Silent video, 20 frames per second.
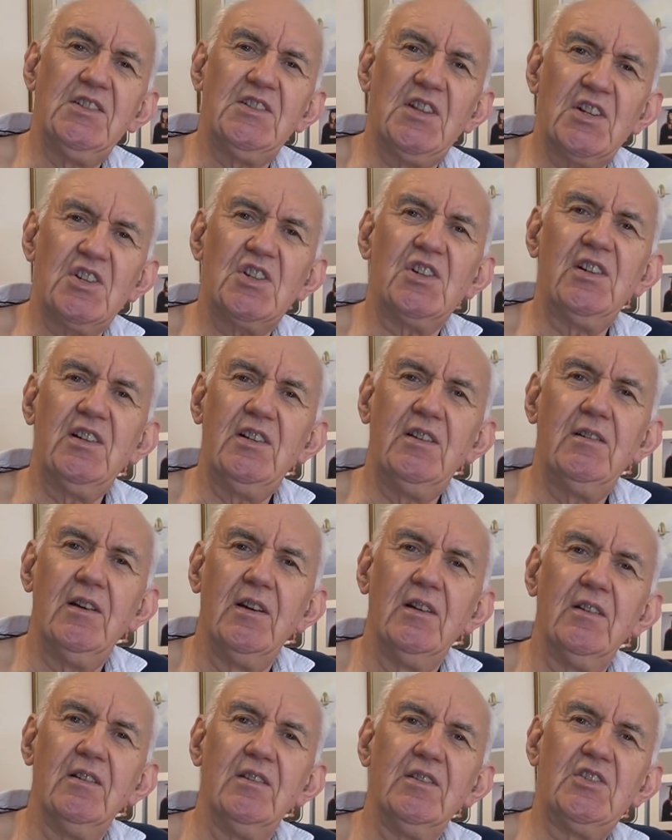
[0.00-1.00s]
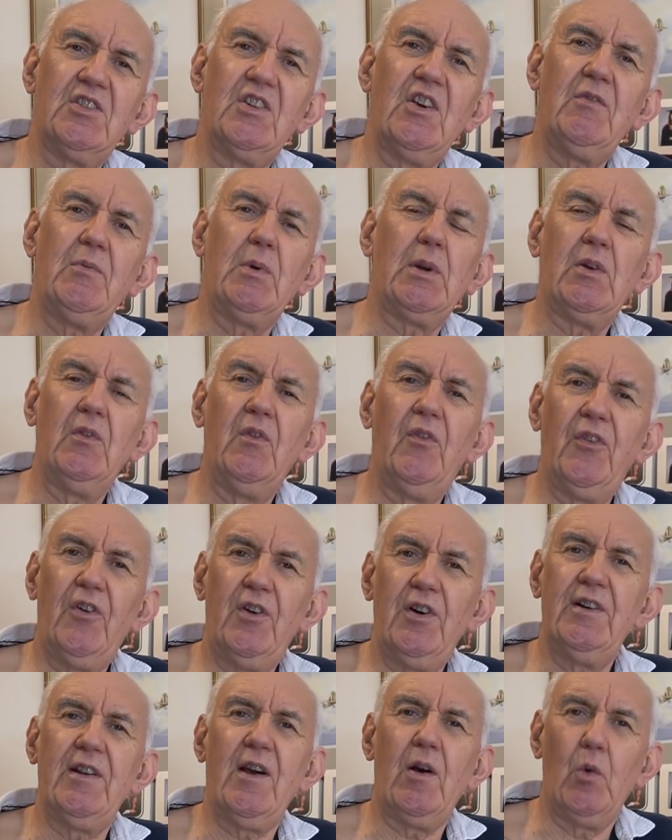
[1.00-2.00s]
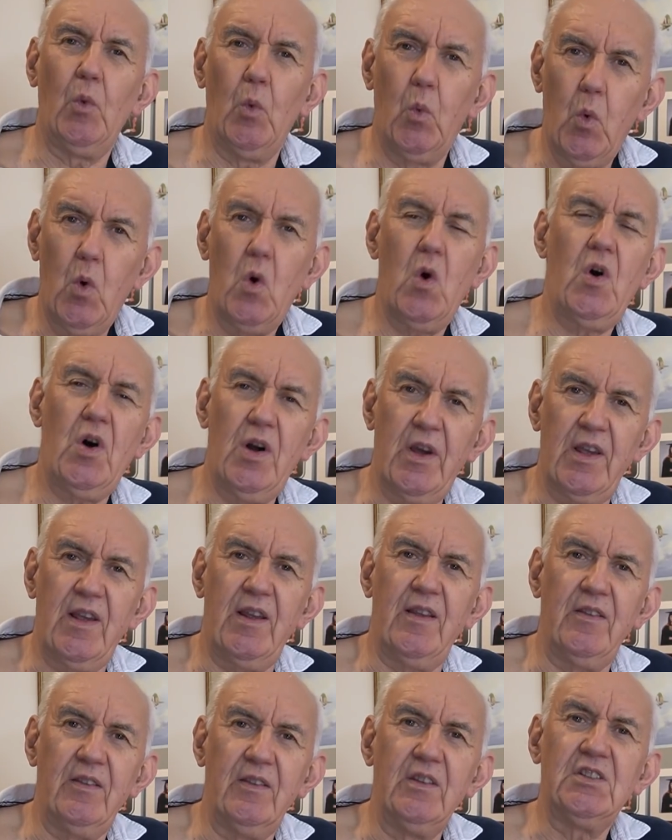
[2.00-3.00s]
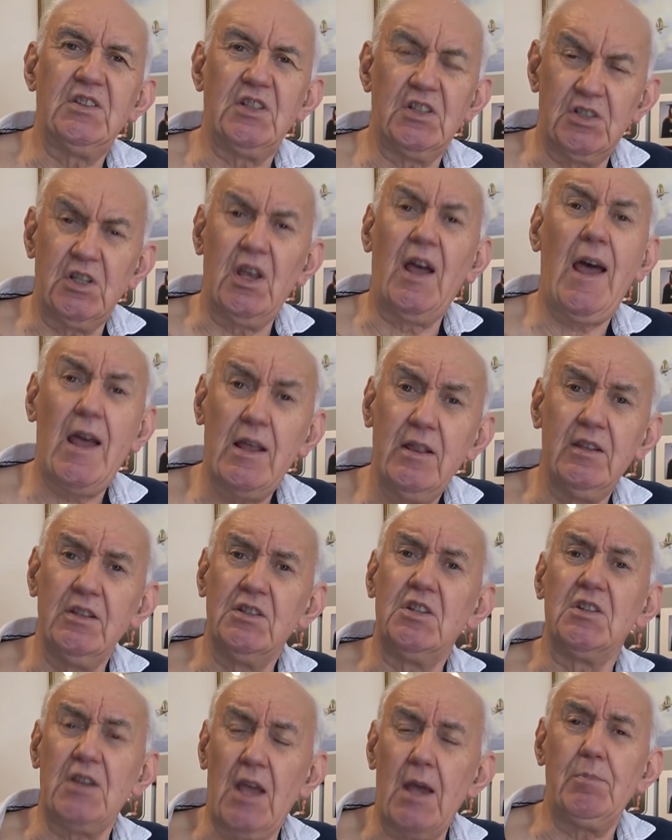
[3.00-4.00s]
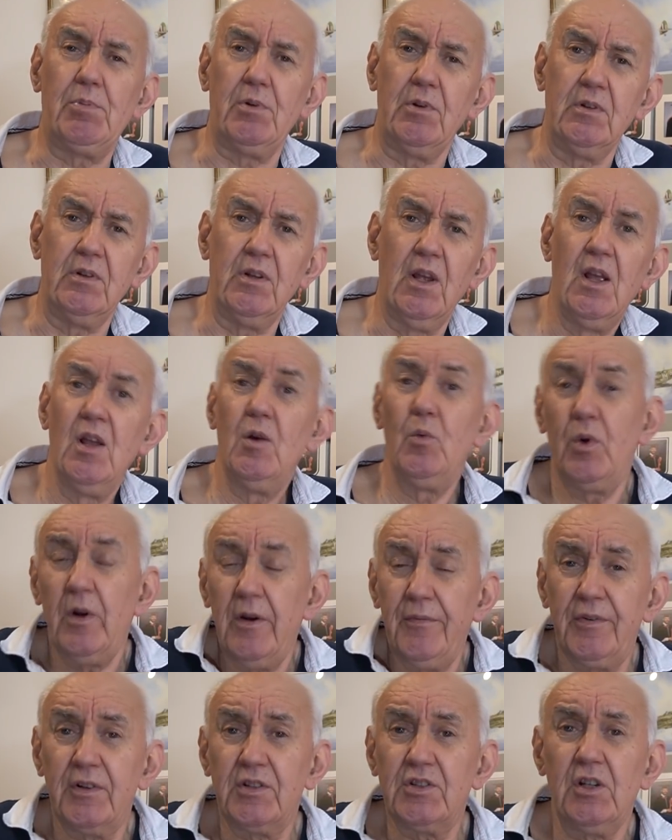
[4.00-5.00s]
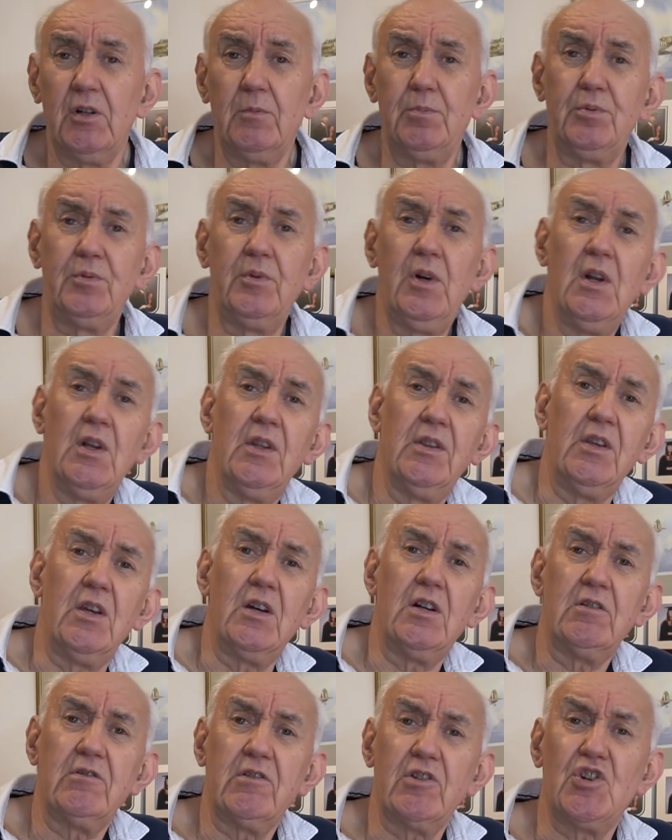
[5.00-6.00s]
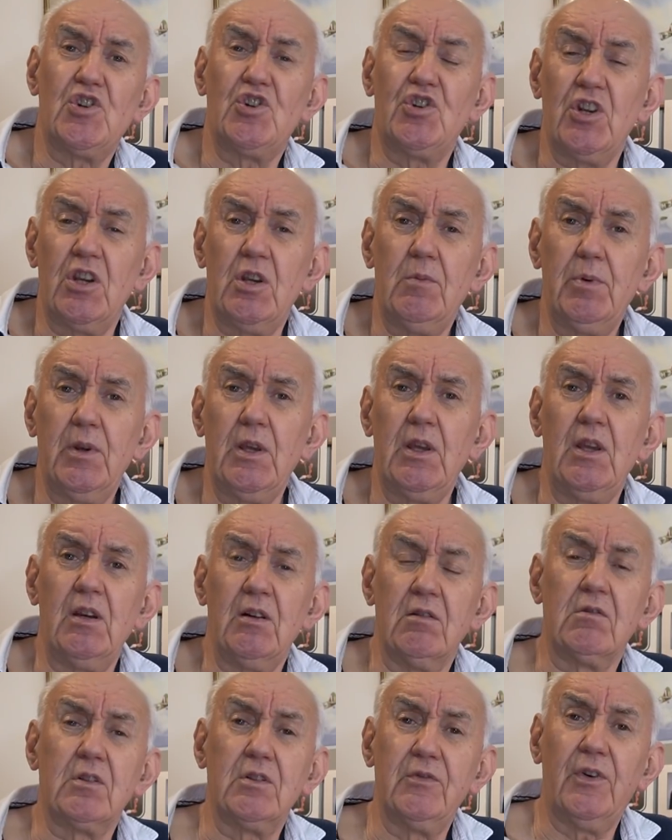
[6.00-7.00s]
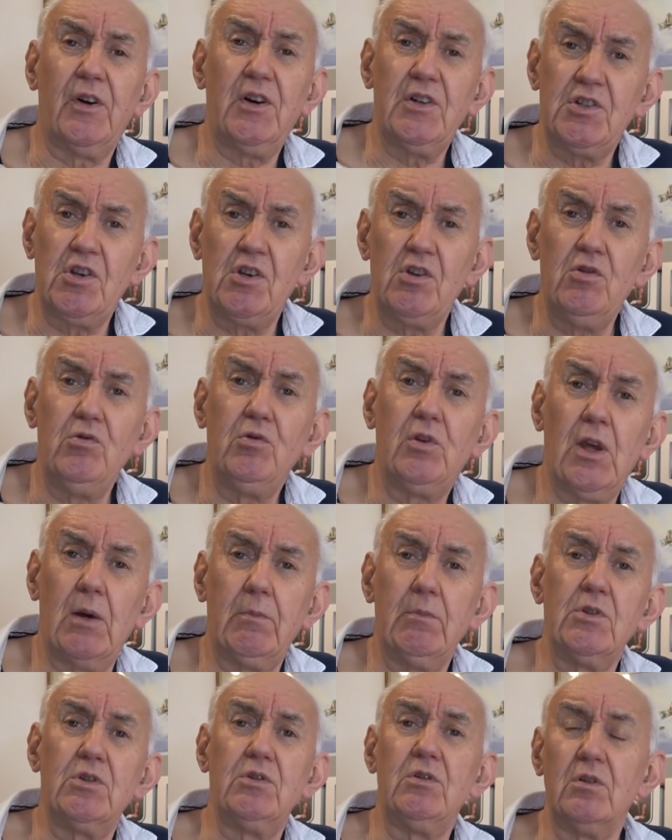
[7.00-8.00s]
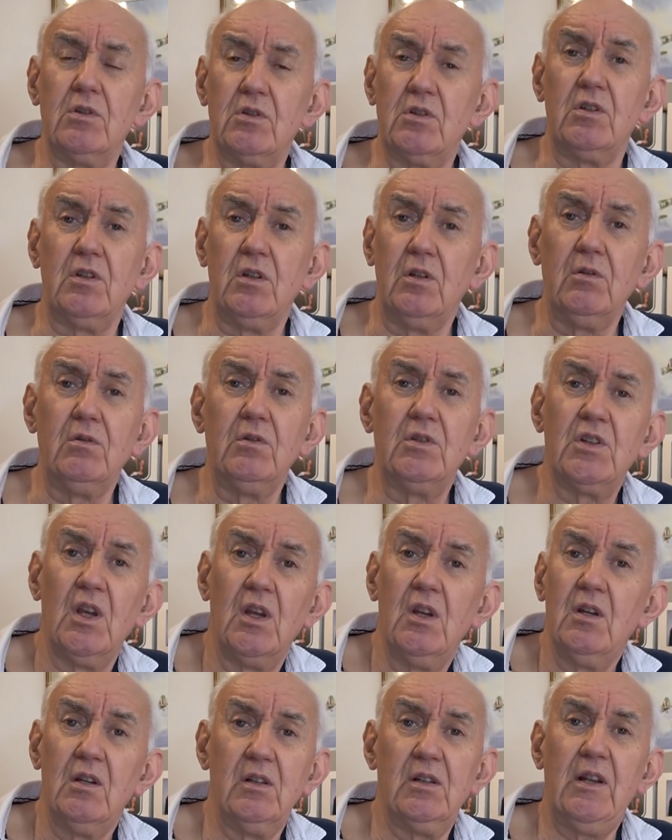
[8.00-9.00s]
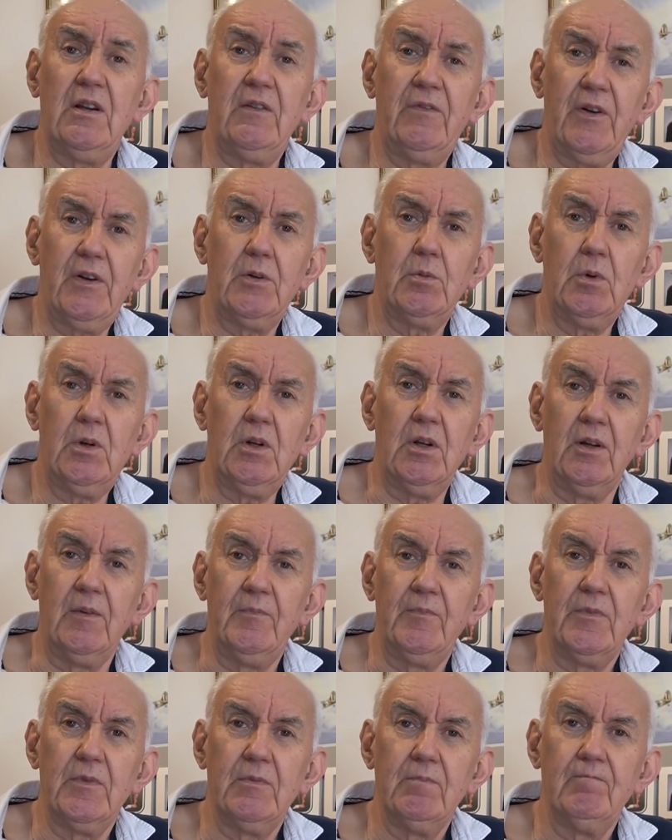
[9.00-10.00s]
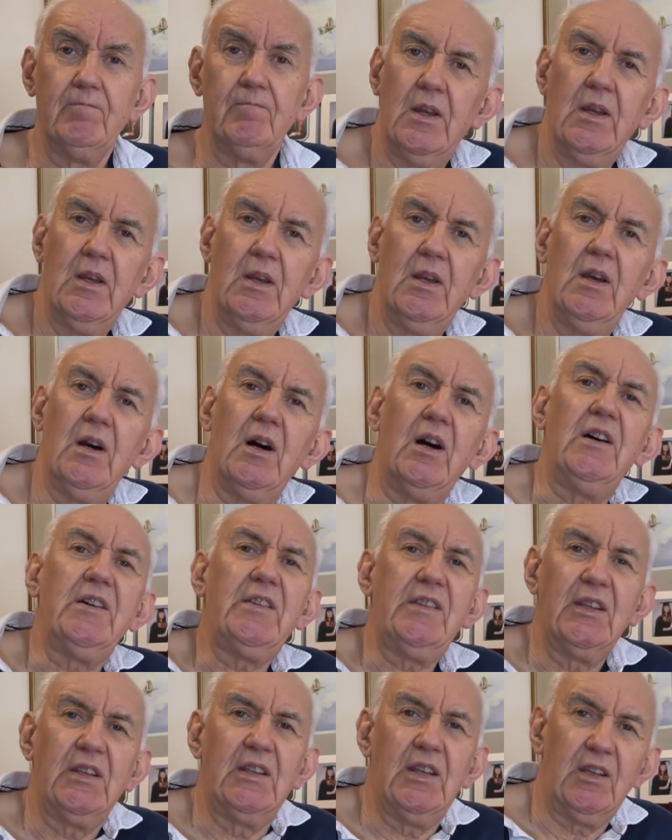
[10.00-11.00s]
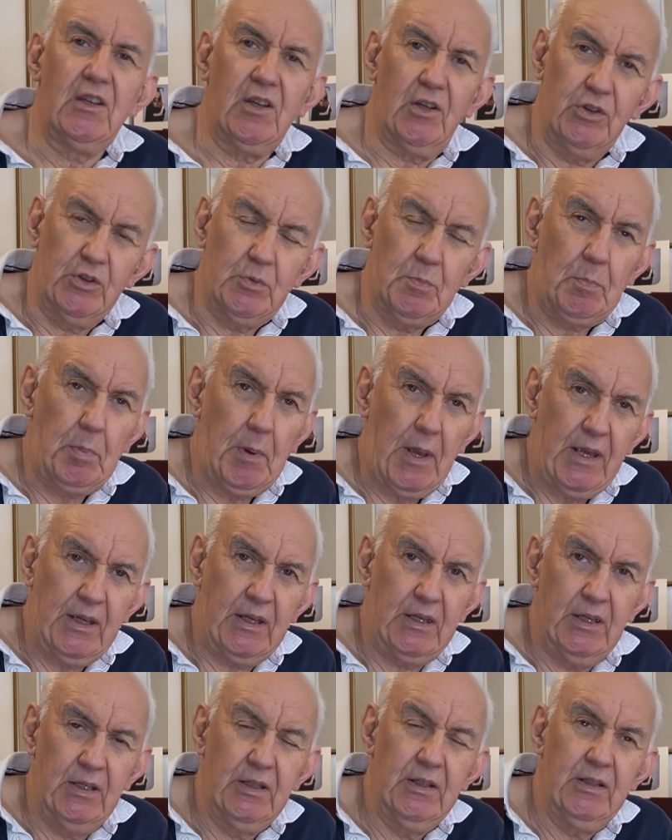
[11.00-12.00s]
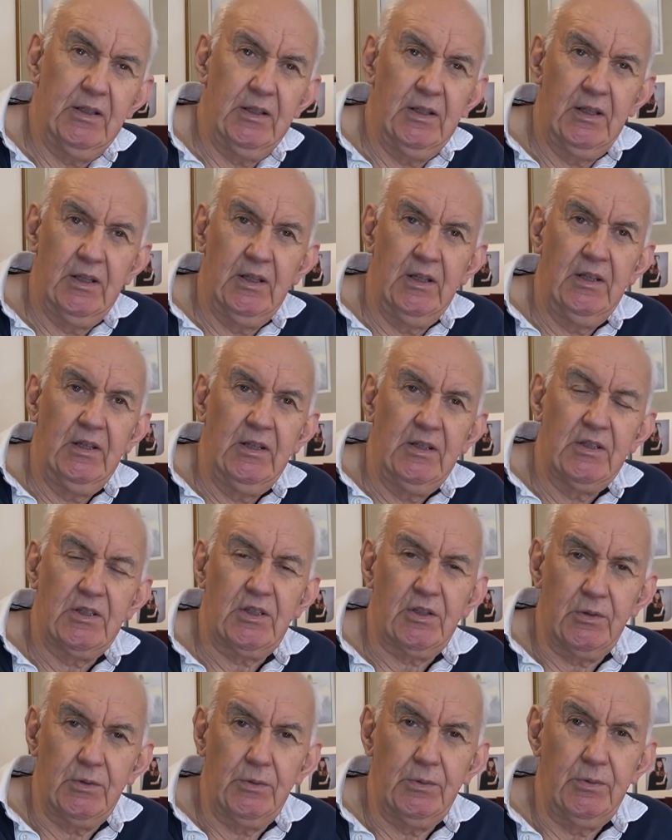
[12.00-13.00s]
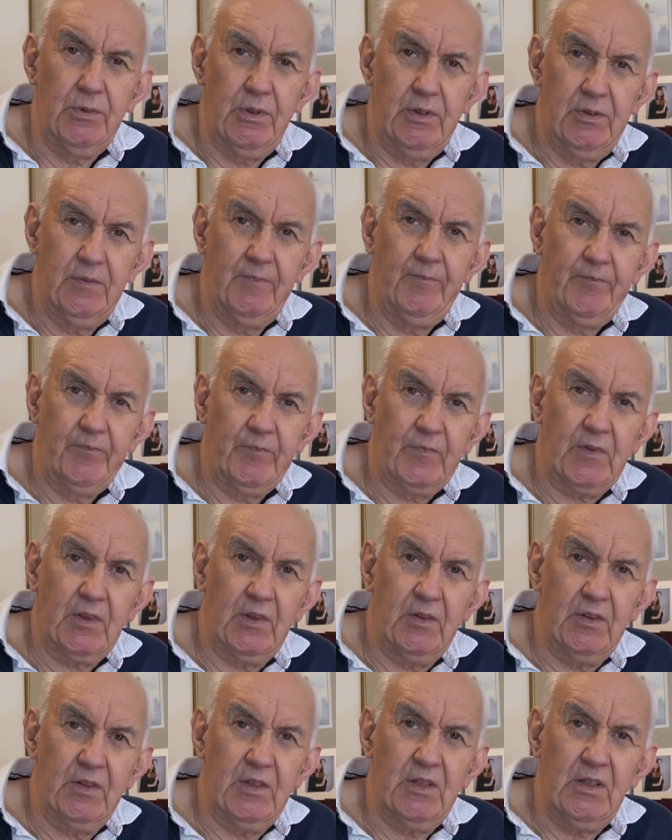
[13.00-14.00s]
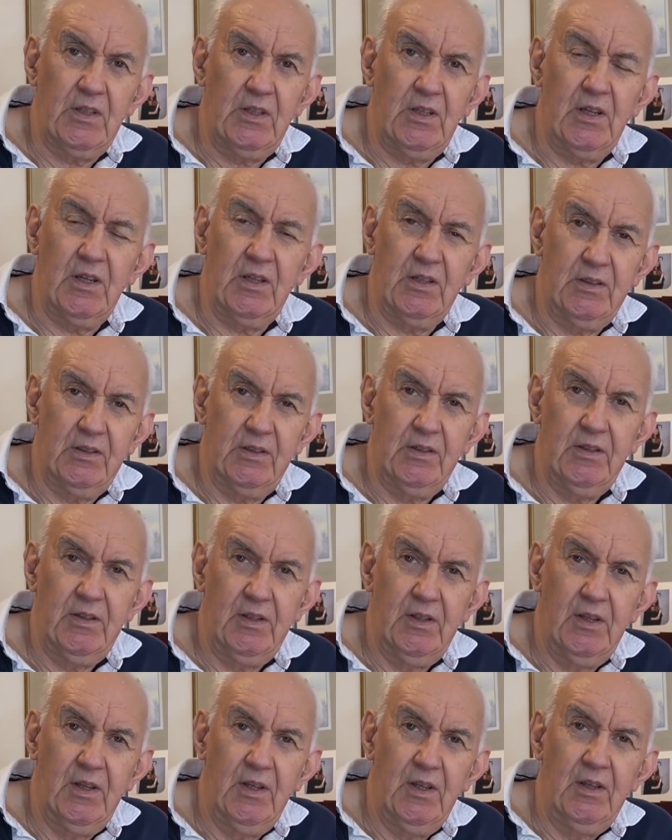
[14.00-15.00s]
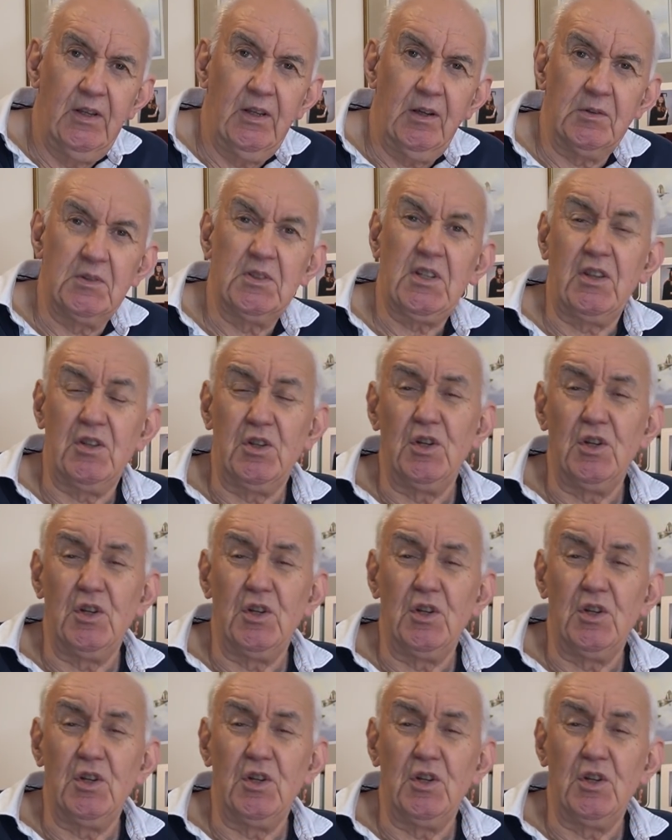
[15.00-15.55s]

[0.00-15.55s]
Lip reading: actually see if we can find out why this has happened. Why, for example, the RSGB are advising newcomers not to use an end-fed wire. I think it goes back to it goes